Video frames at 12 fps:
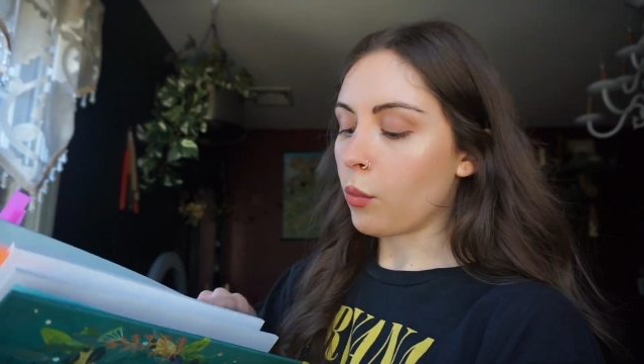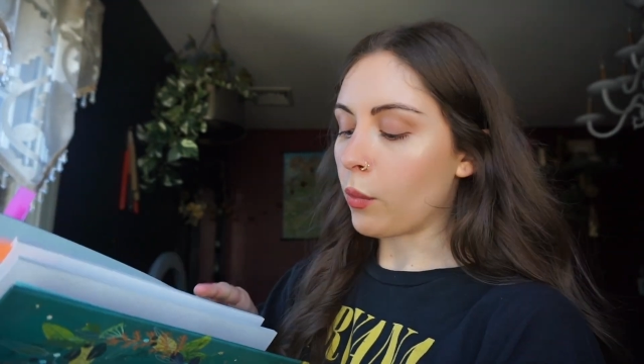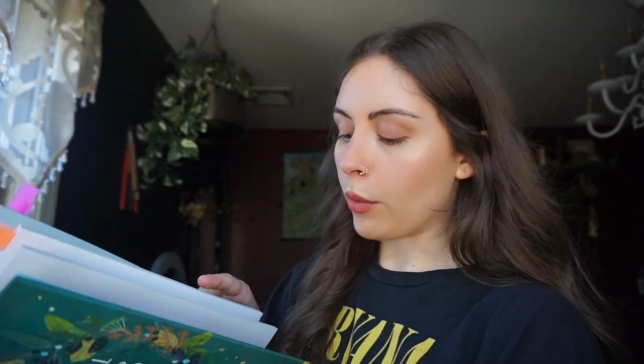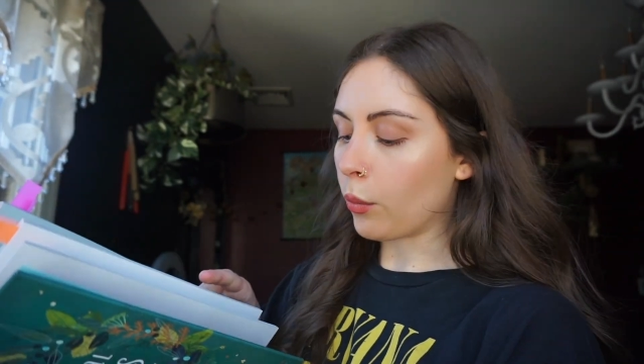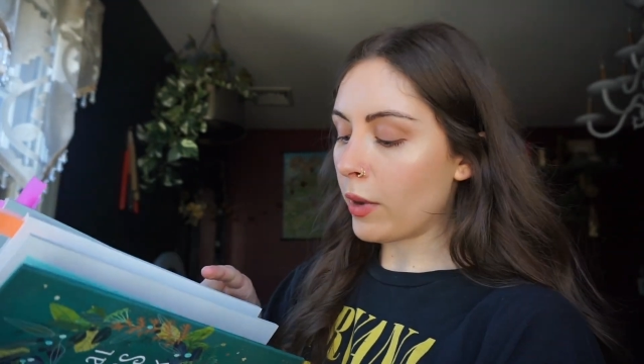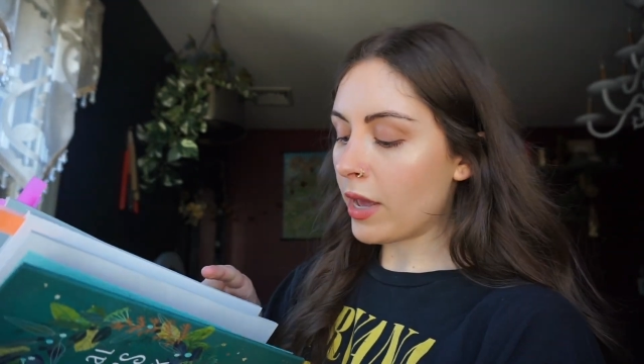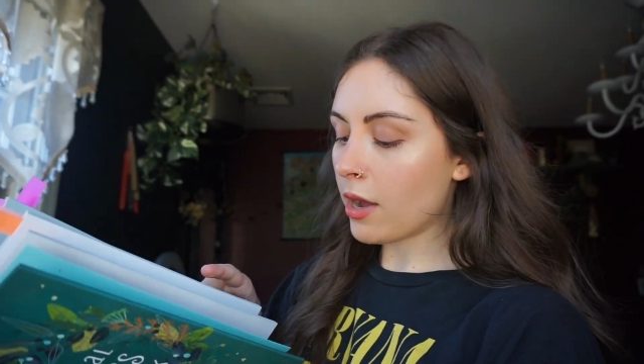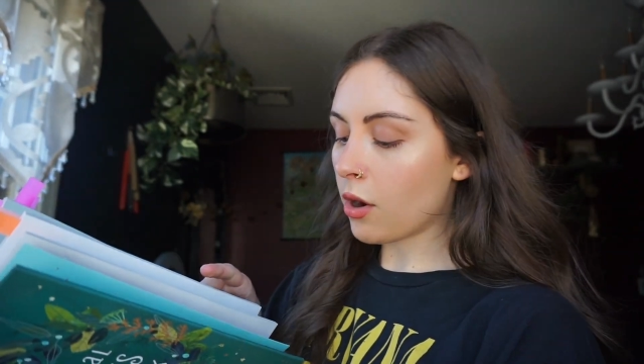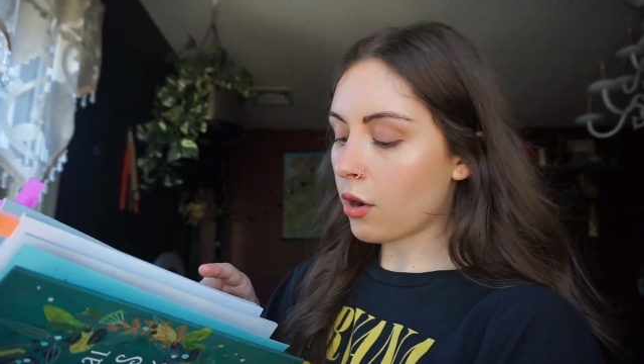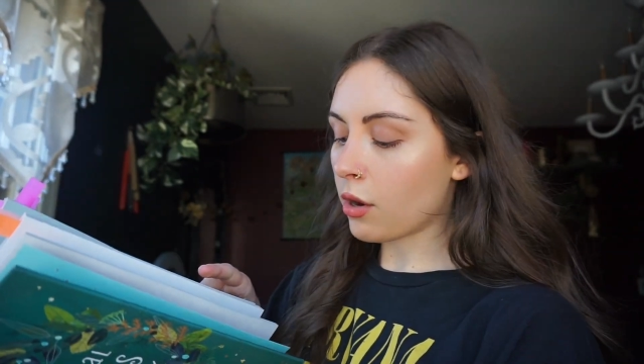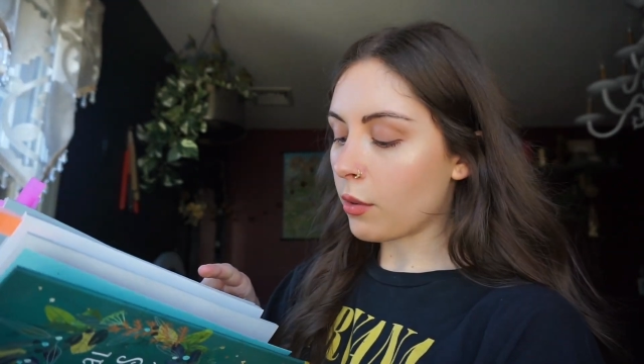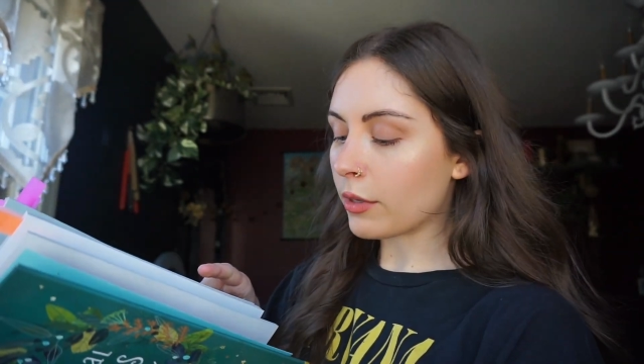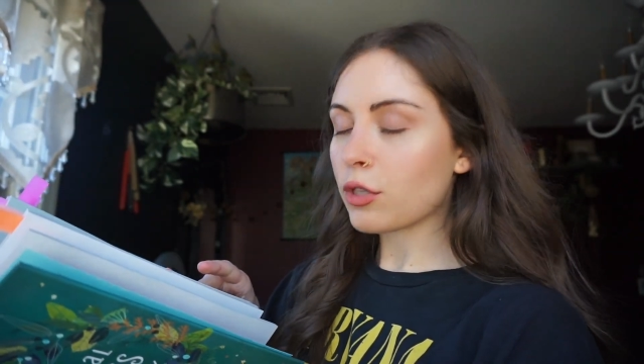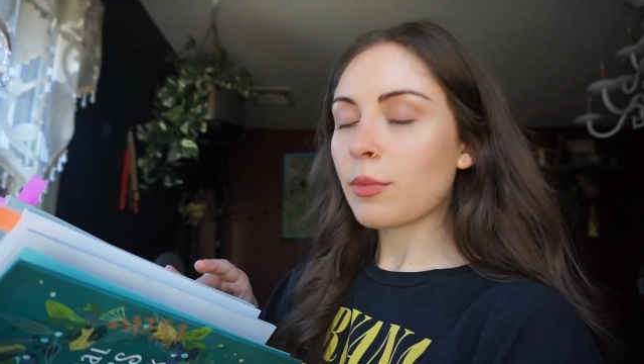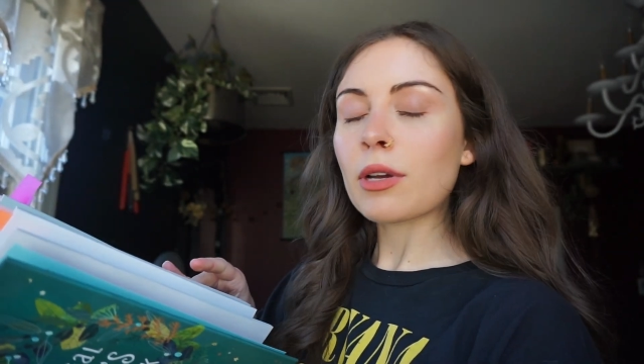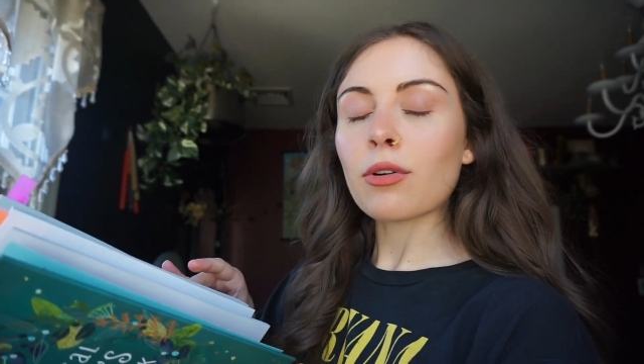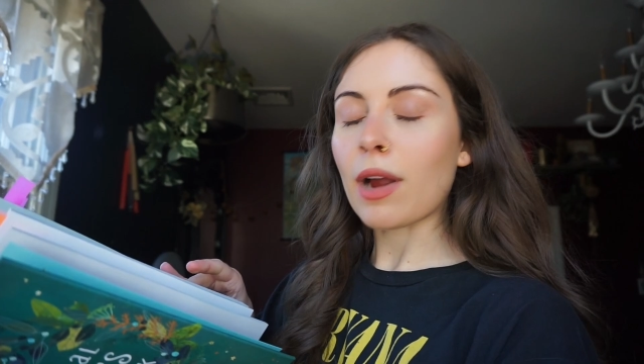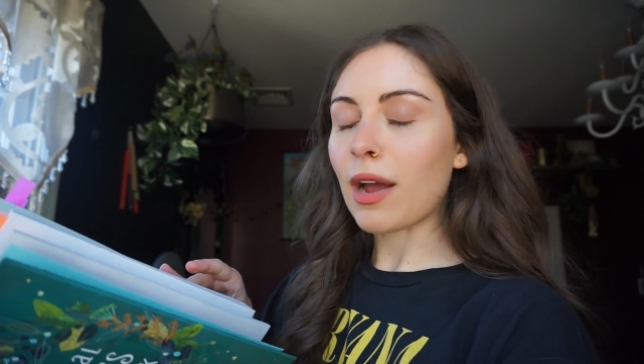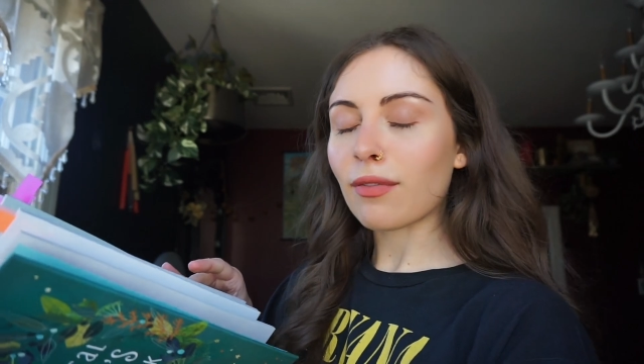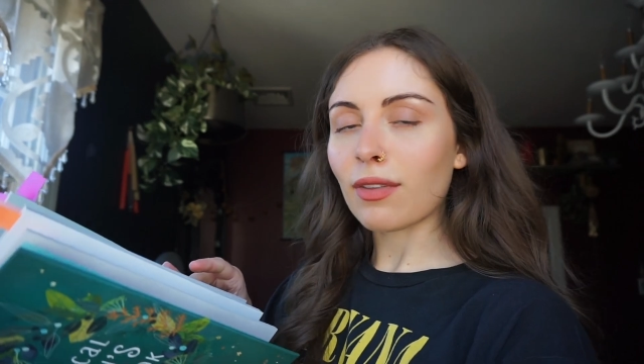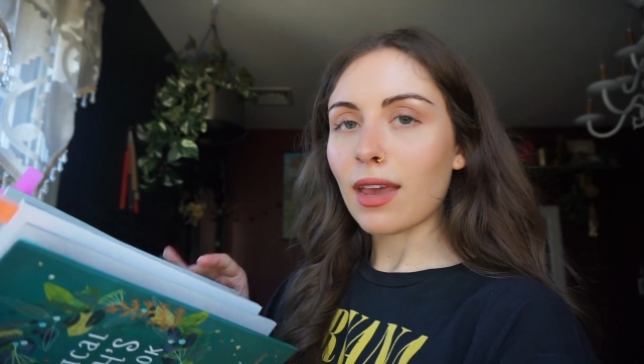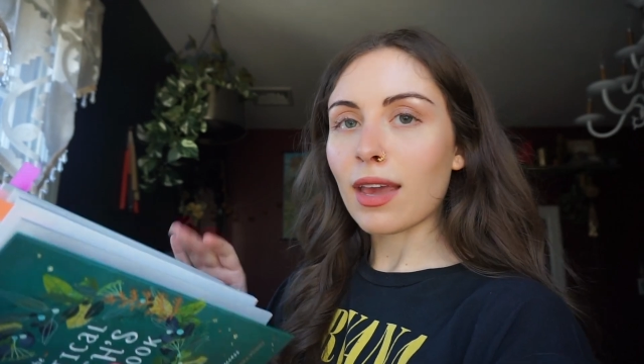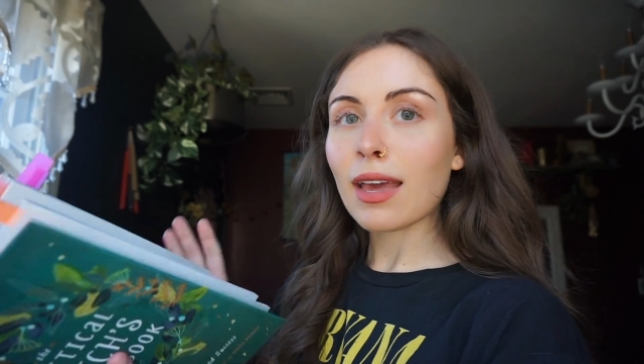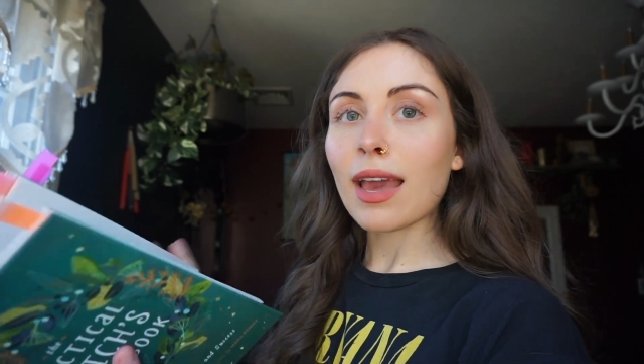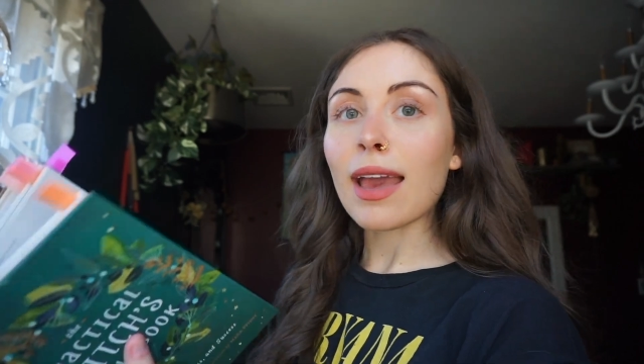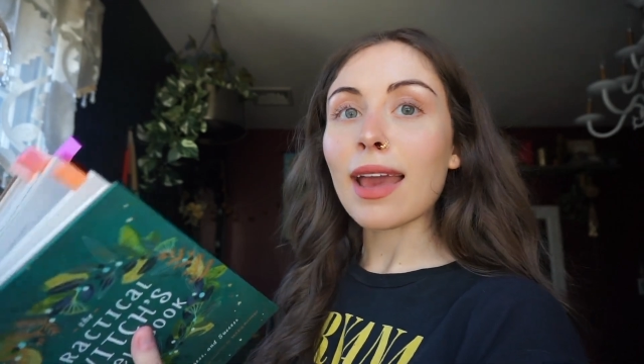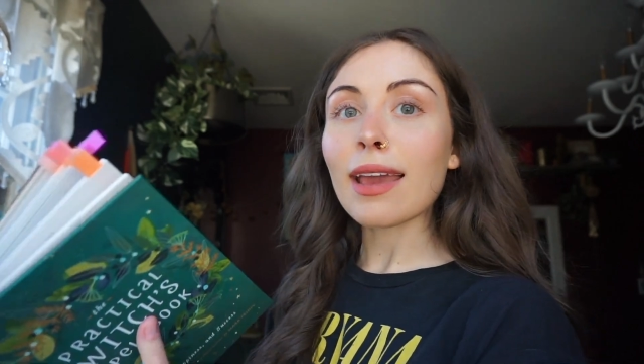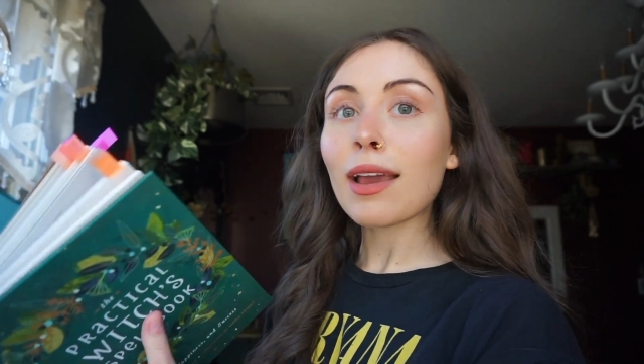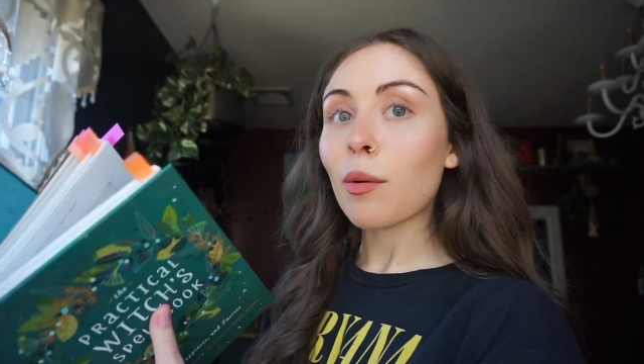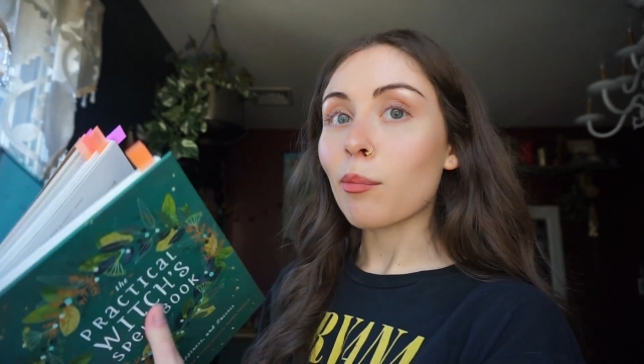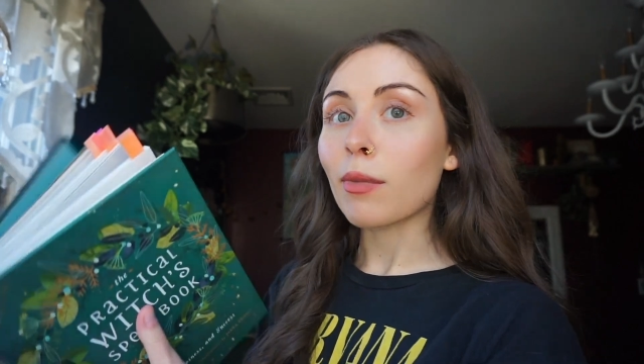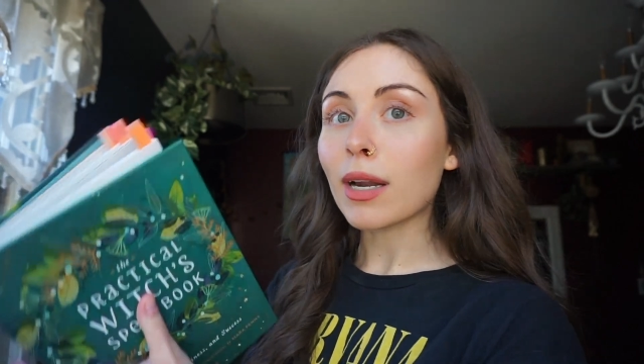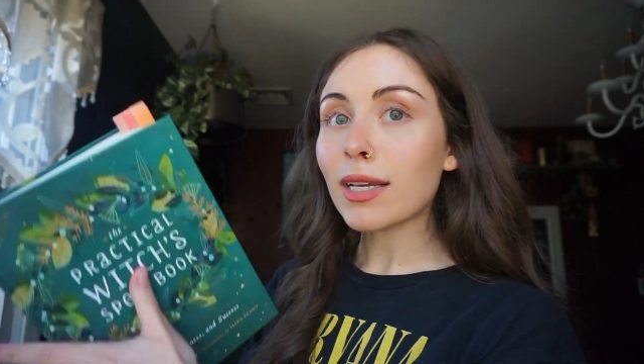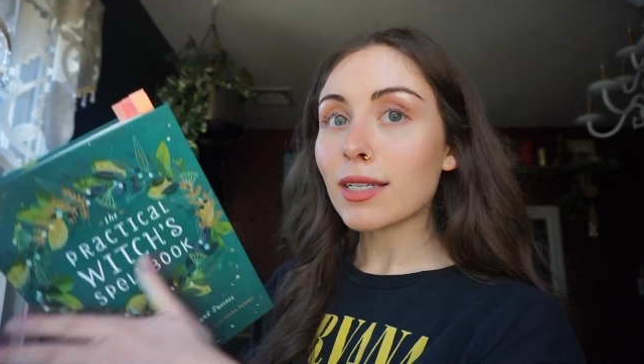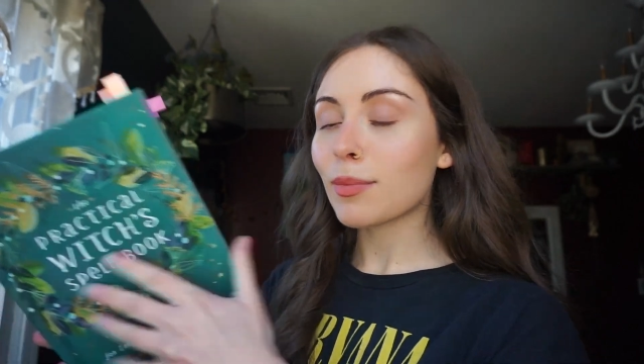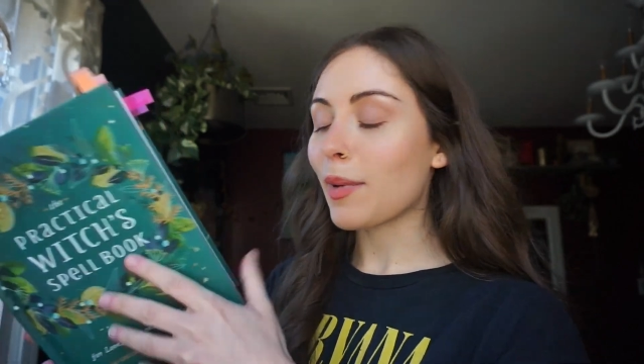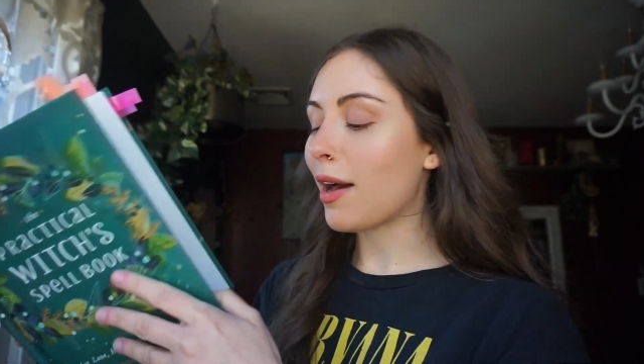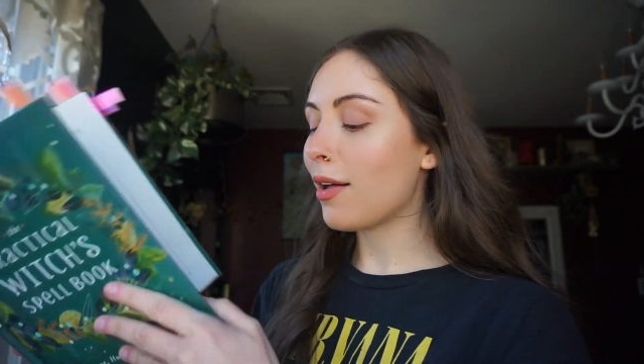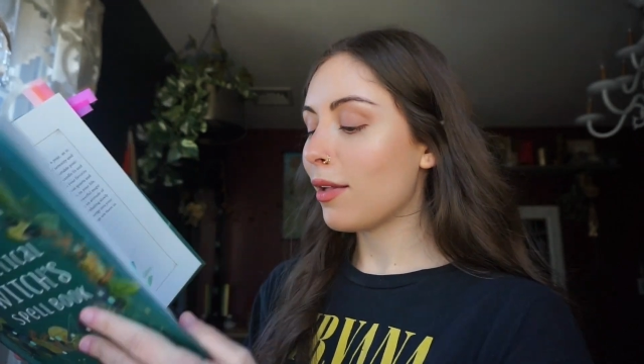where we are going to be crafting a money spell.